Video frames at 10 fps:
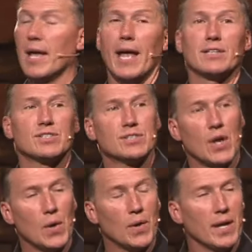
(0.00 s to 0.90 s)
And
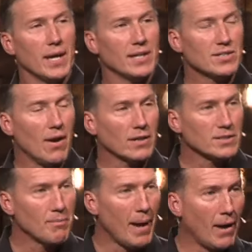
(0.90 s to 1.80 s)
so he
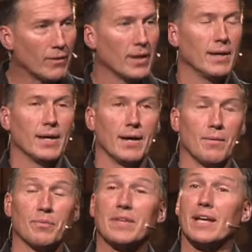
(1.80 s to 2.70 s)
talked about
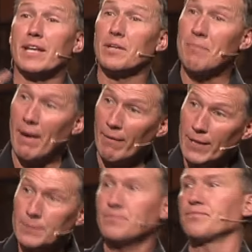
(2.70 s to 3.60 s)
um, getting
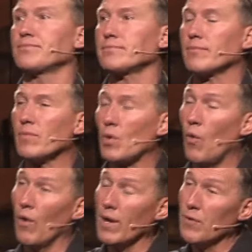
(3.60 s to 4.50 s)
married
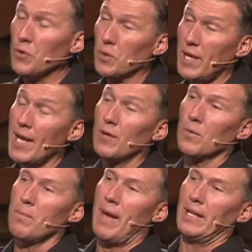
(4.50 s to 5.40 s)
or if you can,
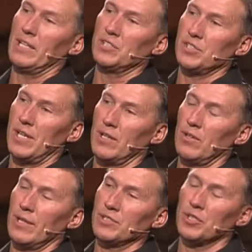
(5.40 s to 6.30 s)
remaining
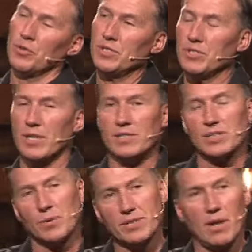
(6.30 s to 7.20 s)
single as a Christian. And
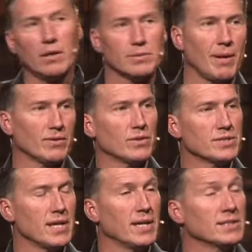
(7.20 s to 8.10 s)
so we talked about
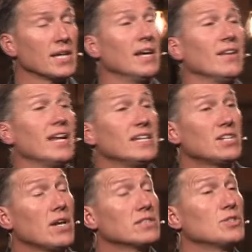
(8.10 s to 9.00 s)
those things. Then he
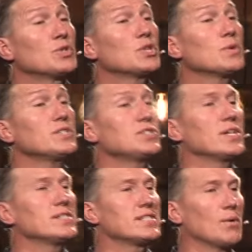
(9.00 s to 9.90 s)
talked to
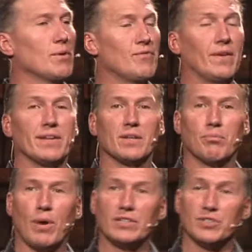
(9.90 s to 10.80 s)
Christians that were feeling the
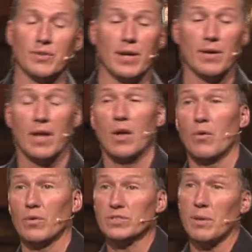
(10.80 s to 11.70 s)
pressure. They,
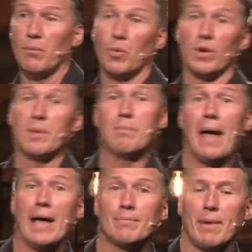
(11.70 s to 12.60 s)
some were in
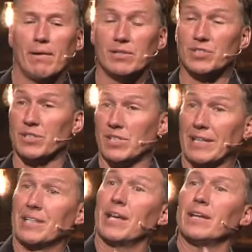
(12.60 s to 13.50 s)
bad marriages
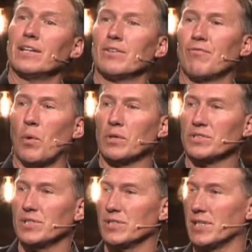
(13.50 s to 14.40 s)
and getting
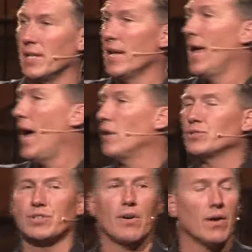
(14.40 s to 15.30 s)
divorces, and how
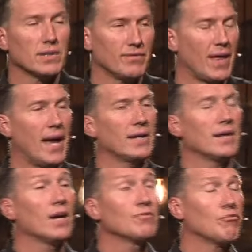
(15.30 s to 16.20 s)
should all of that
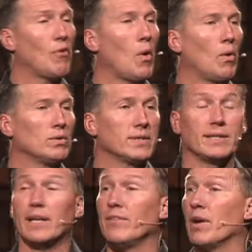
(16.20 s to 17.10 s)
unfold?
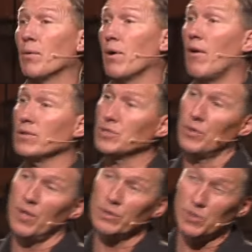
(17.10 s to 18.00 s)
And then there were
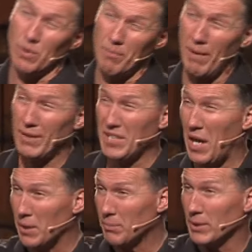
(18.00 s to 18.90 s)
also those who were married
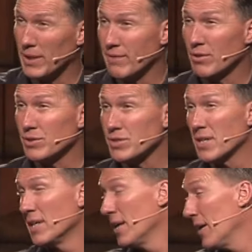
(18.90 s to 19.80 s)
to unbelievers,
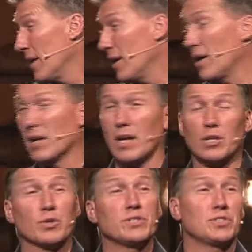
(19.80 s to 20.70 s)
uh,
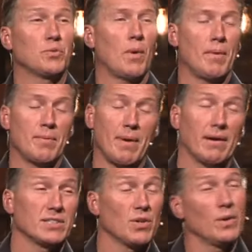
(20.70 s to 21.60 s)
a, a Christian woman
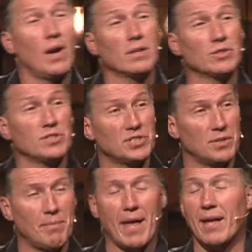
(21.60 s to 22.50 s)
married to a non
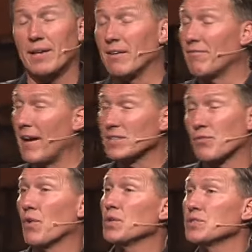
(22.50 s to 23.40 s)
Christian man, and vice
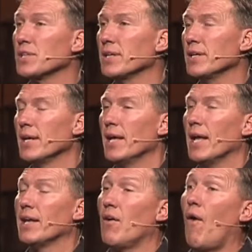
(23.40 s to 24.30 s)
versa.
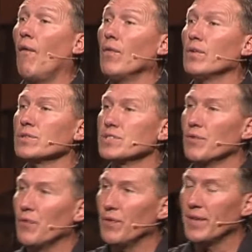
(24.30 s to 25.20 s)
And all those
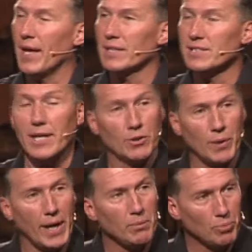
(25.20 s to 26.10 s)
different things, they
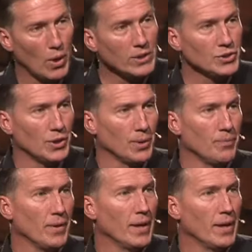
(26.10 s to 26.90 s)
create pressure.